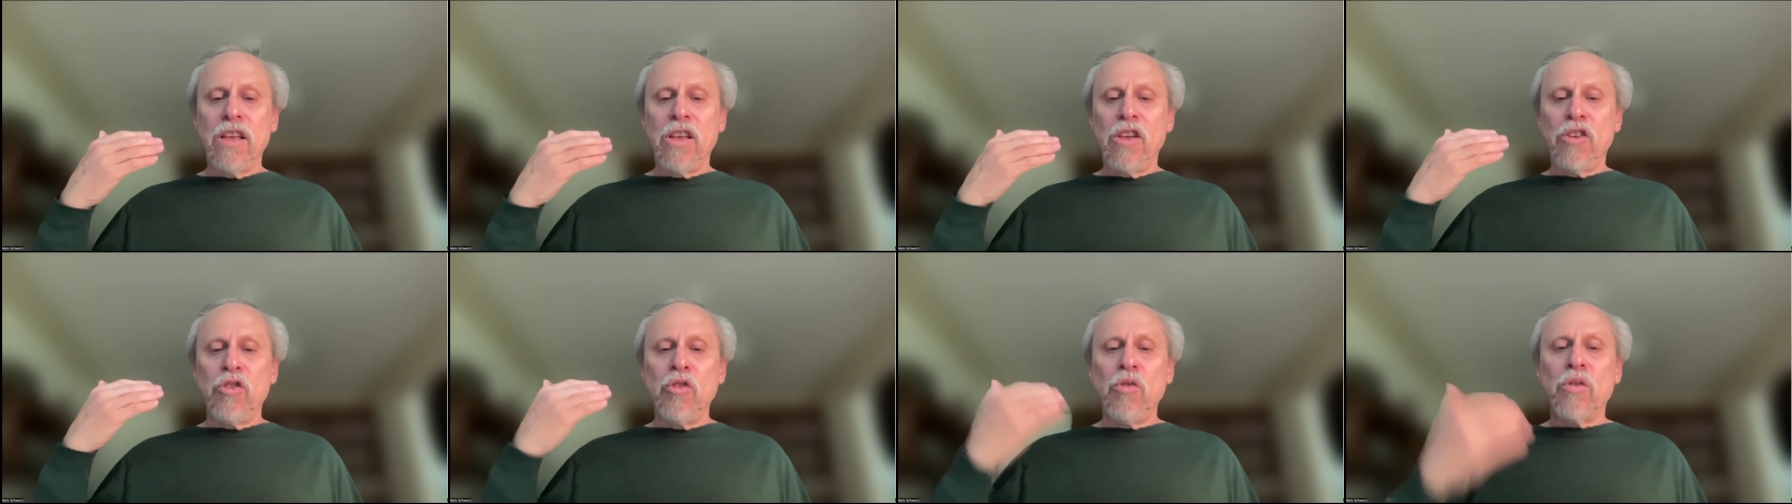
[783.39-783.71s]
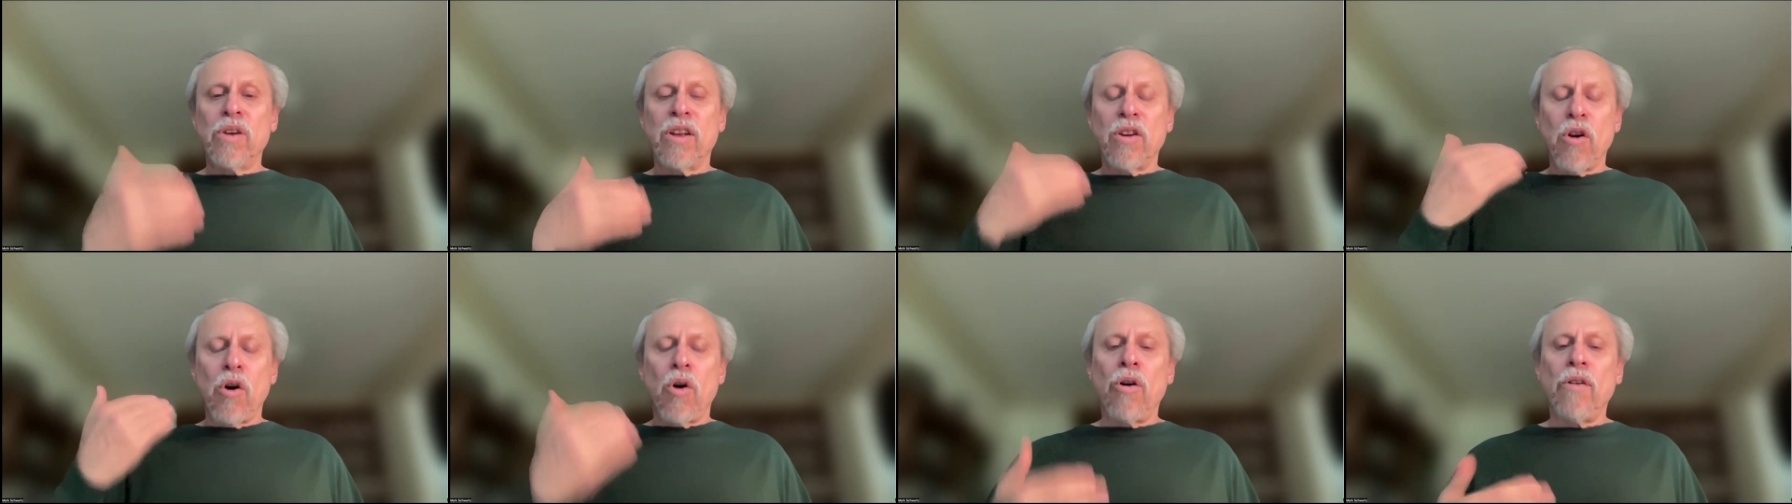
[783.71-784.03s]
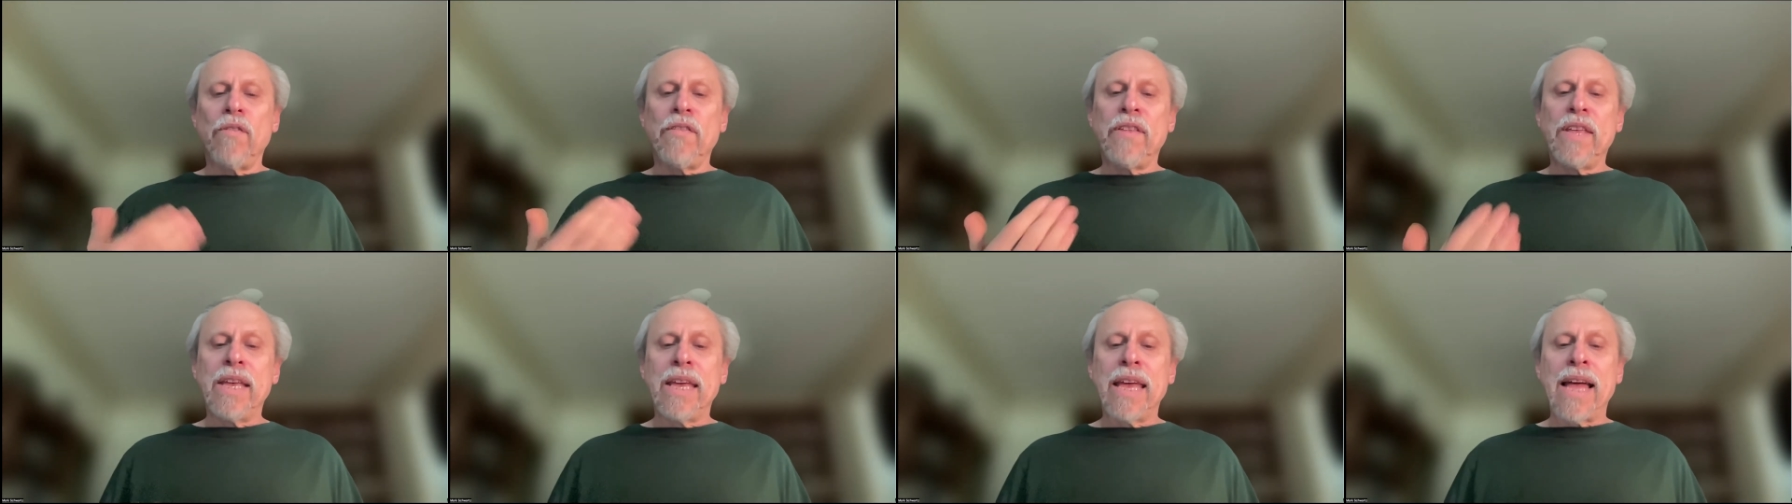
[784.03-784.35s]
you can
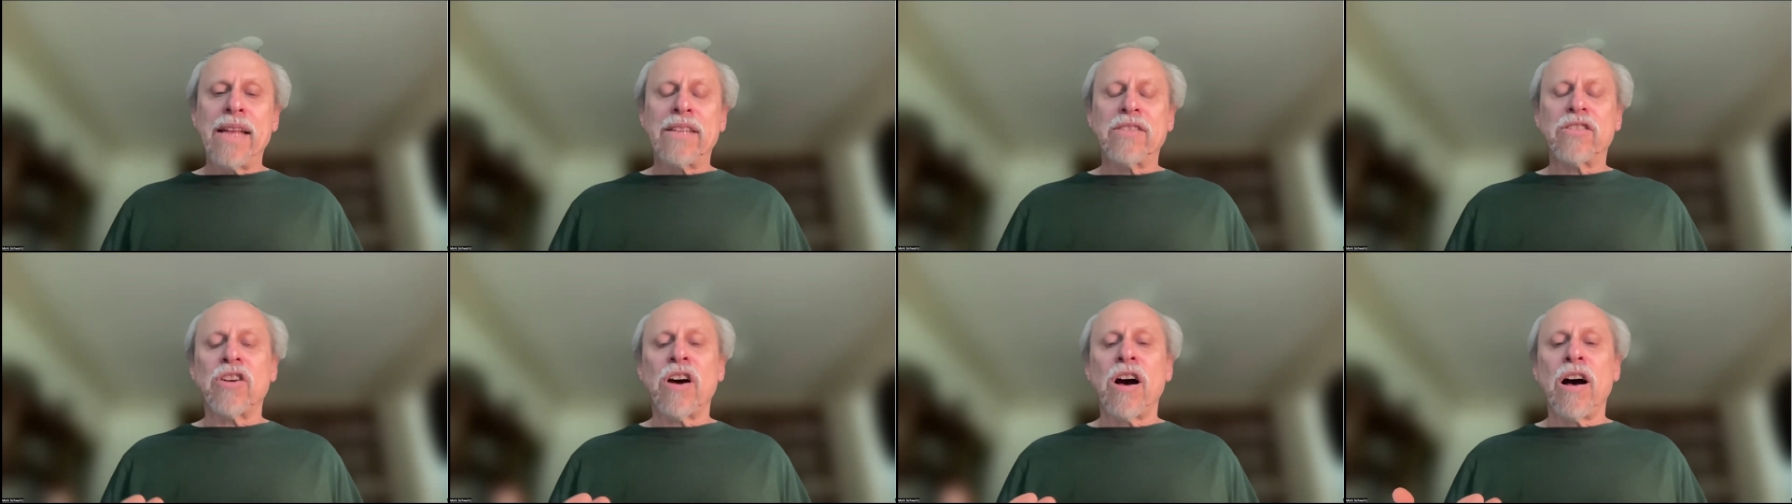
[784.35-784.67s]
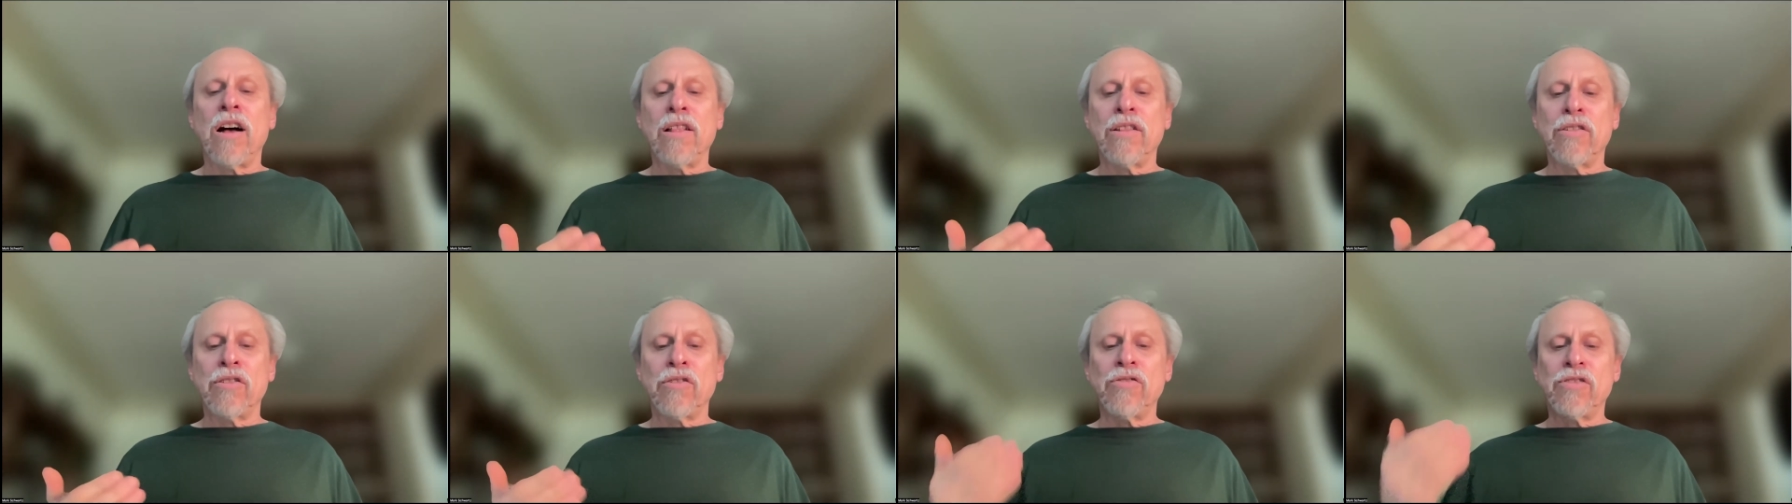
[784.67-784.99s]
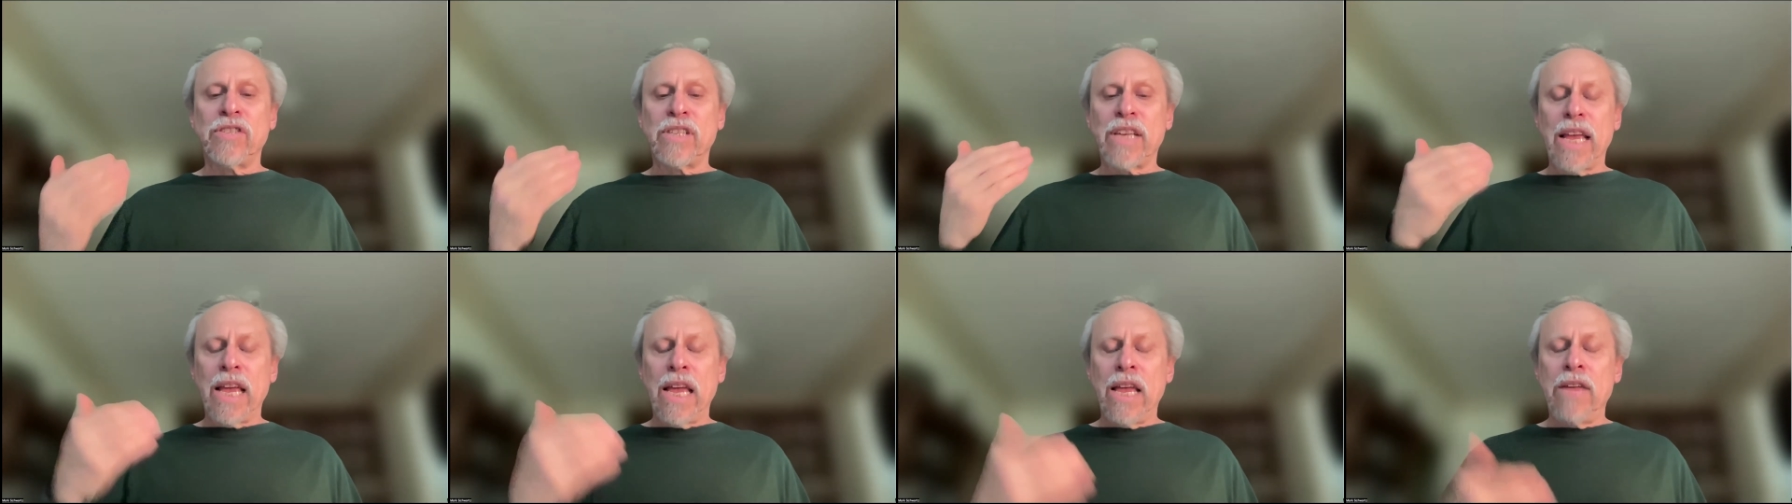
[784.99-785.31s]
only get
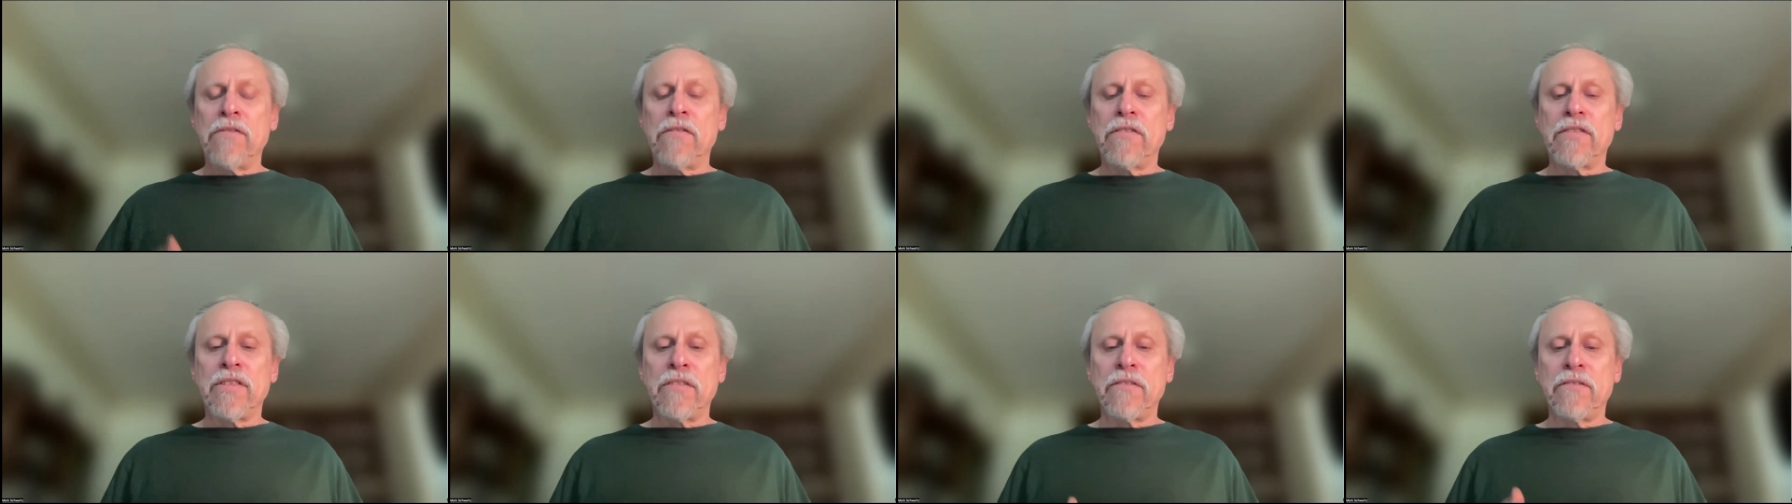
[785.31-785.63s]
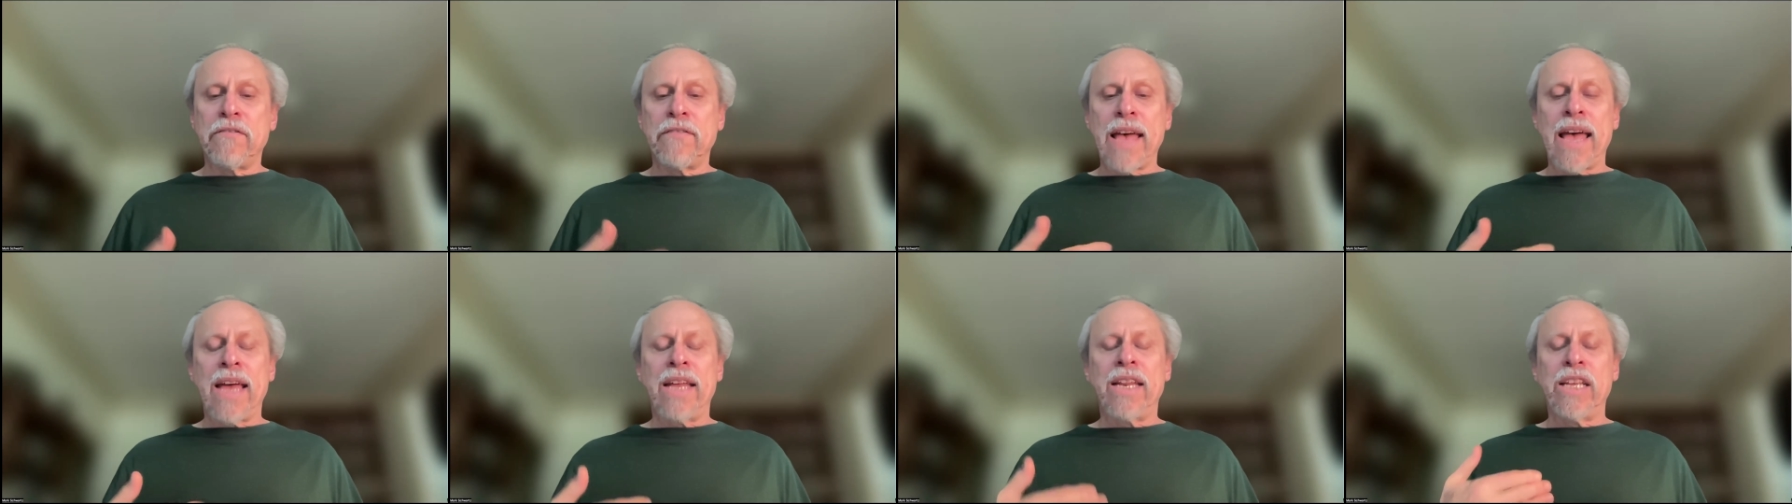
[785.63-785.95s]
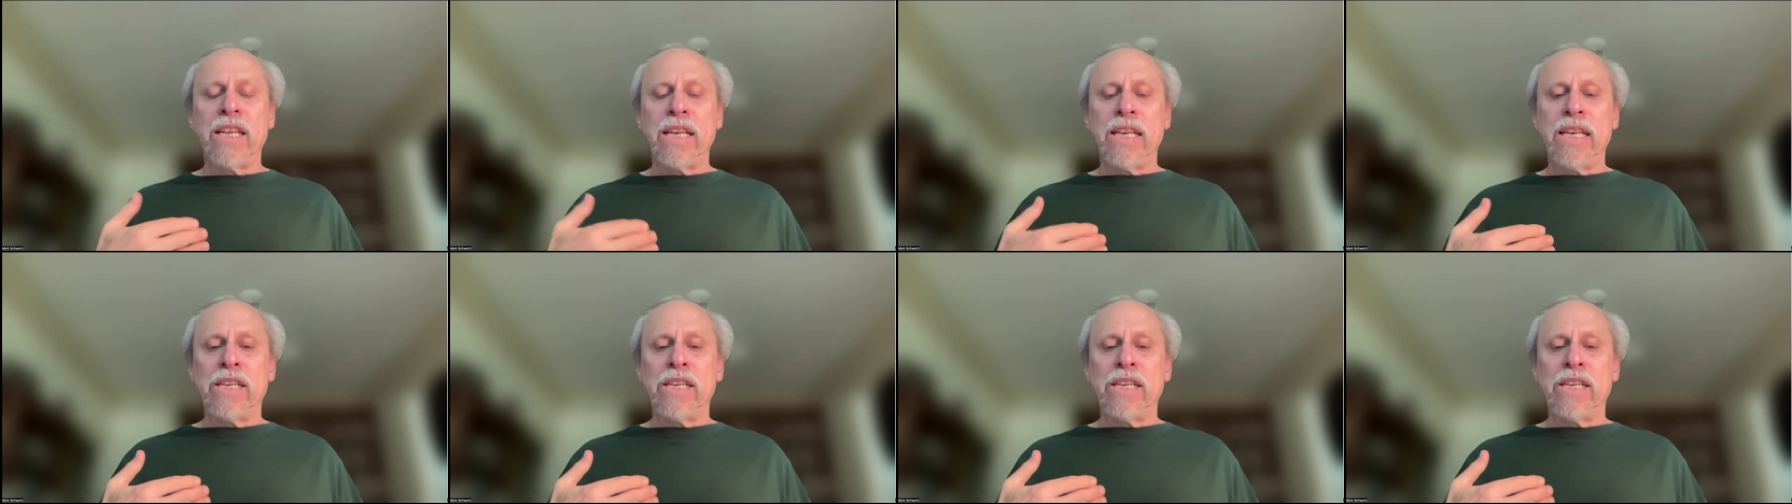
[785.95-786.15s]
dollars if the Fed